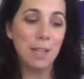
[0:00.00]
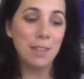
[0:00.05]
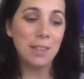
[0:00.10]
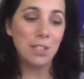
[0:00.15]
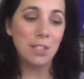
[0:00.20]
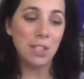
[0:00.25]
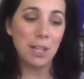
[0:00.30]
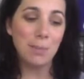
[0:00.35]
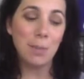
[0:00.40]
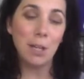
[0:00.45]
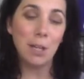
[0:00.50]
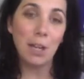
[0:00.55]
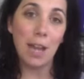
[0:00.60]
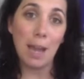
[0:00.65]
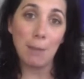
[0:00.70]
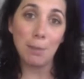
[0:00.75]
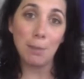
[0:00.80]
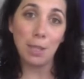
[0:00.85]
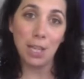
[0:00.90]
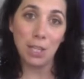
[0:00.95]
the Jamberry
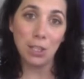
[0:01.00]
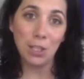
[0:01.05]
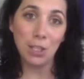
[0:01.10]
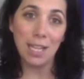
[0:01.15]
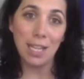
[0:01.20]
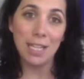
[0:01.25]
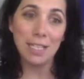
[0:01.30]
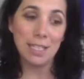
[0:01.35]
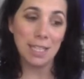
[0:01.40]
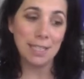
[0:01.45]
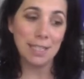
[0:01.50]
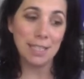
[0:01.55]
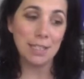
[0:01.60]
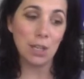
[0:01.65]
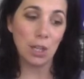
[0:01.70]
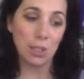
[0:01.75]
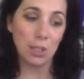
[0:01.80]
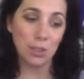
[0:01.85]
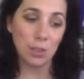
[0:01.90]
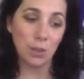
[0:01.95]
application kit does
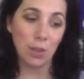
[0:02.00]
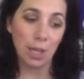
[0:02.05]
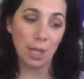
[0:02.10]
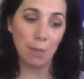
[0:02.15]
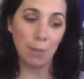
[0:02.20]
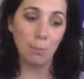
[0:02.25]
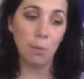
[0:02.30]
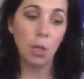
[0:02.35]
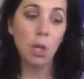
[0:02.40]
also come